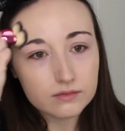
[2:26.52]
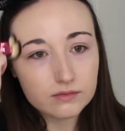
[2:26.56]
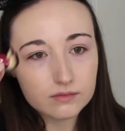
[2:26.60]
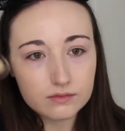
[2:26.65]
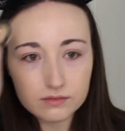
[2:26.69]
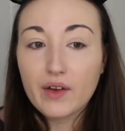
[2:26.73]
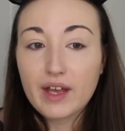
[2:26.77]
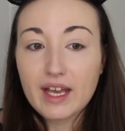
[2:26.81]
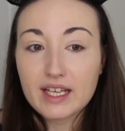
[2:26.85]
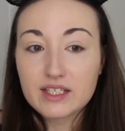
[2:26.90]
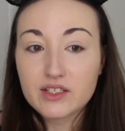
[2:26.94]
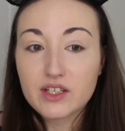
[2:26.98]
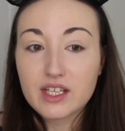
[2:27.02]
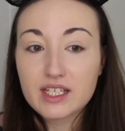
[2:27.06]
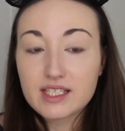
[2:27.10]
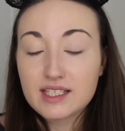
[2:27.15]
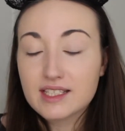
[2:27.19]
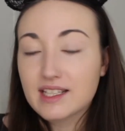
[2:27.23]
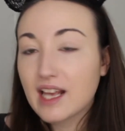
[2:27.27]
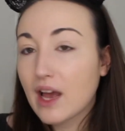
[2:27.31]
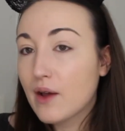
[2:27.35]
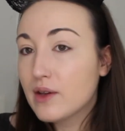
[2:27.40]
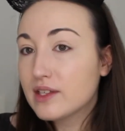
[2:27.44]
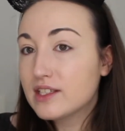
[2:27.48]
Okay, so this
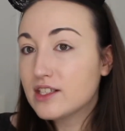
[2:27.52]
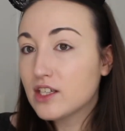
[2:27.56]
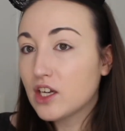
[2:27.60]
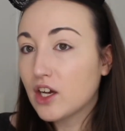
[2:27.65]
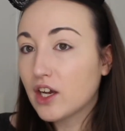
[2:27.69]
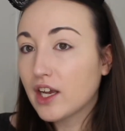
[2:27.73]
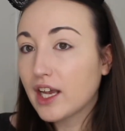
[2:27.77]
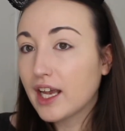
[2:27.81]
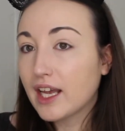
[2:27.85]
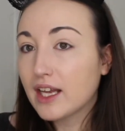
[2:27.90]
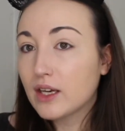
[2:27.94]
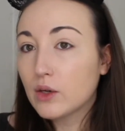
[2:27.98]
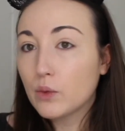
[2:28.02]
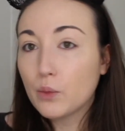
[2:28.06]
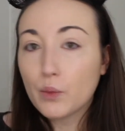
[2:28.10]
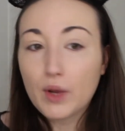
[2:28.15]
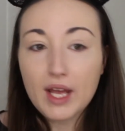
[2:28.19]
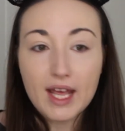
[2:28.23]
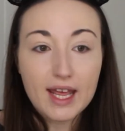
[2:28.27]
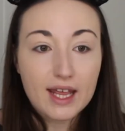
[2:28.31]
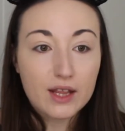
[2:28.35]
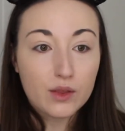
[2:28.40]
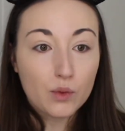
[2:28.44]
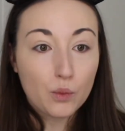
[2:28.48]
is how it's looking
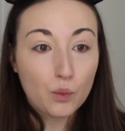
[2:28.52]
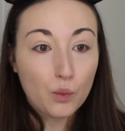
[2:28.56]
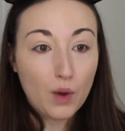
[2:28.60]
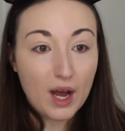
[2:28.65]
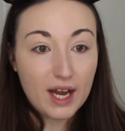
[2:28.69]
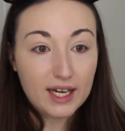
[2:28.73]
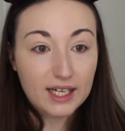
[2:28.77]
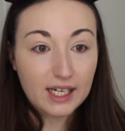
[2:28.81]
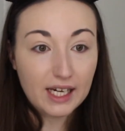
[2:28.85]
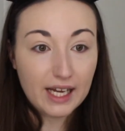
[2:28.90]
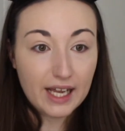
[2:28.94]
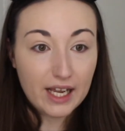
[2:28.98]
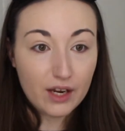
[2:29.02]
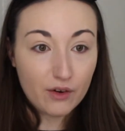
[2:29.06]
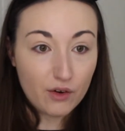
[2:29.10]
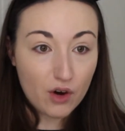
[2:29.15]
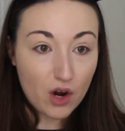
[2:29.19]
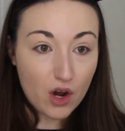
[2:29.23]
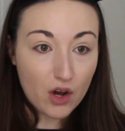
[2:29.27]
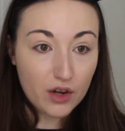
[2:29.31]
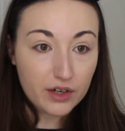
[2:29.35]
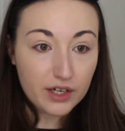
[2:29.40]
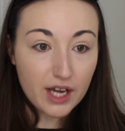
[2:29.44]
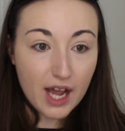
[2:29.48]
with one layer
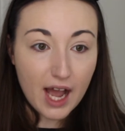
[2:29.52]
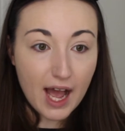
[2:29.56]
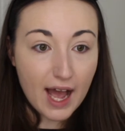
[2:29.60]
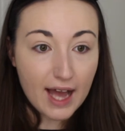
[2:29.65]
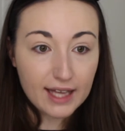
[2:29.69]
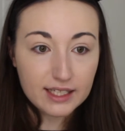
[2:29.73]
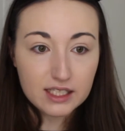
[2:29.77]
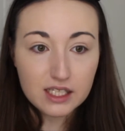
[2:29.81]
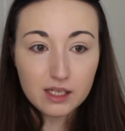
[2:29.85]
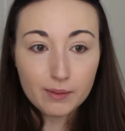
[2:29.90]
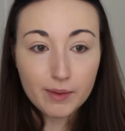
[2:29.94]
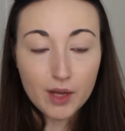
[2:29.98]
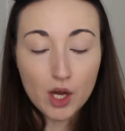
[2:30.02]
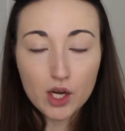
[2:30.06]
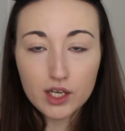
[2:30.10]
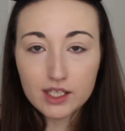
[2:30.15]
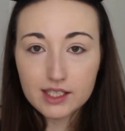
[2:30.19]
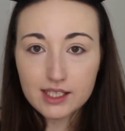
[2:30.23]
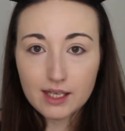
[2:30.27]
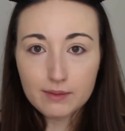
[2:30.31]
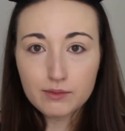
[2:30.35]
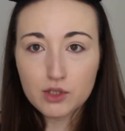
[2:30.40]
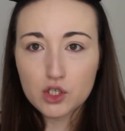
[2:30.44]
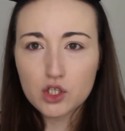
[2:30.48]
on, and to be
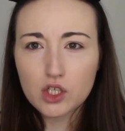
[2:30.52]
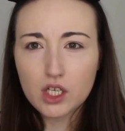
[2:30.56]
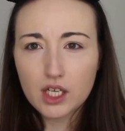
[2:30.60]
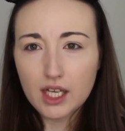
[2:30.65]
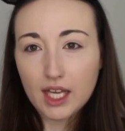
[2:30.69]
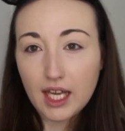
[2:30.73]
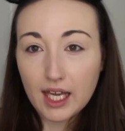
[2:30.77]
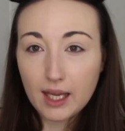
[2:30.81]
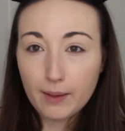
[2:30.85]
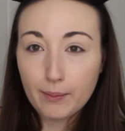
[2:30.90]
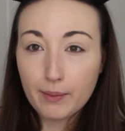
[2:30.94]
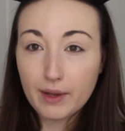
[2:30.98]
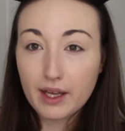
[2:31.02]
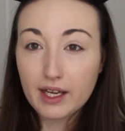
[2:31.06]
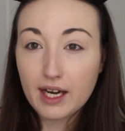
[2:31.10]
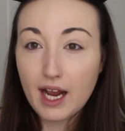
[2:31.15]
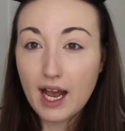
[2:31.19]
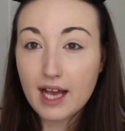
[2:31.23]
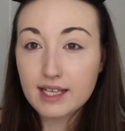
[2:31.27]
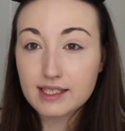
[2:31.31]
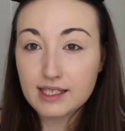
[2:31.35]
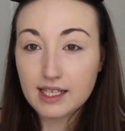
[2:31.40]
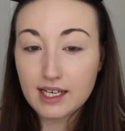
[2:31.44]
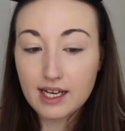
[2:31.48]
honest, I'm just going to keep it
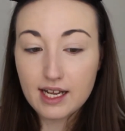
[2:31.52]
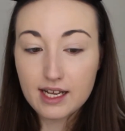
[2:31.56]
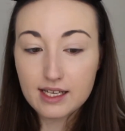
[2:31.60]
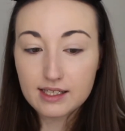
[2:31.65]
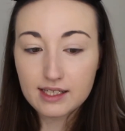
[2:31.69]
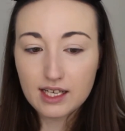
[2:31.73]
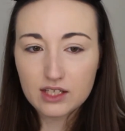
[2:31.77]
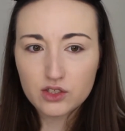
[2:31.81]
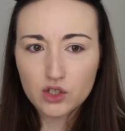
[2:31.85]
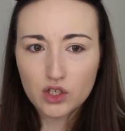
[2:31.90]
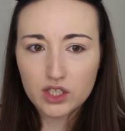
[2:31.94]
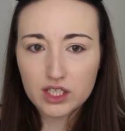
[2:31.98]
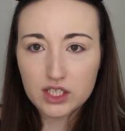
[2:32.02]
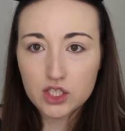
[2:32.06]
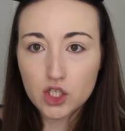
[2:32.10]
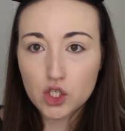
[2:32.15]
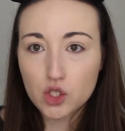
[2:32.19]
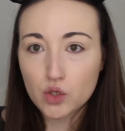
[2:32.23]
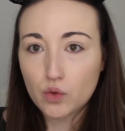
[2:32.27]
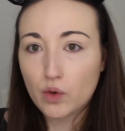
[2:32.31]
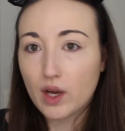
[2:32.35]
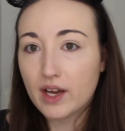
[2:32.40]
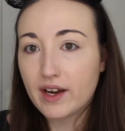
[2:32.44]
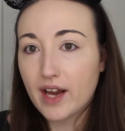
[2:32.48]
as it is. I don't need to
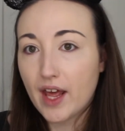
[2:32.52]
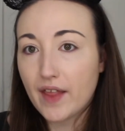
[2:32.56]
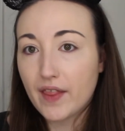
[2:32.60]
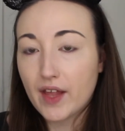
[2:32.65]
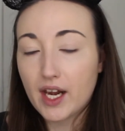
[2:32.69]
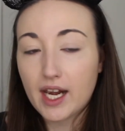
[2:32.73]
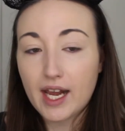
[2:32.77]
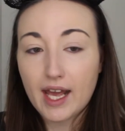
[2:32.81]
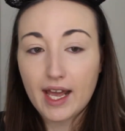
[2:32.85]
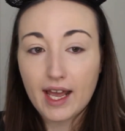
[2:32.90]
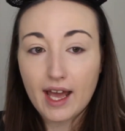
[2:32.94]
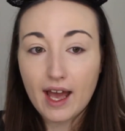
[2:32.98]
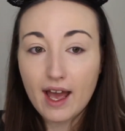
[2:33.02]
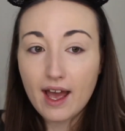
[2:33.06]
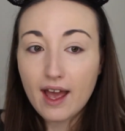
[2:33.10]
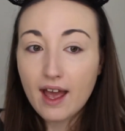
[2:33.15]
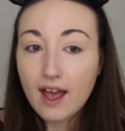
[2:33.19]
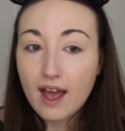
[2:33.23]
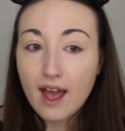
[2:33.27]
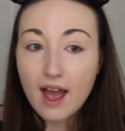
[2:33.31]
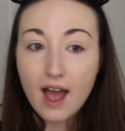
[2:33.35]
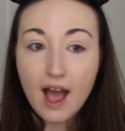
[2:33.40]
do another layer.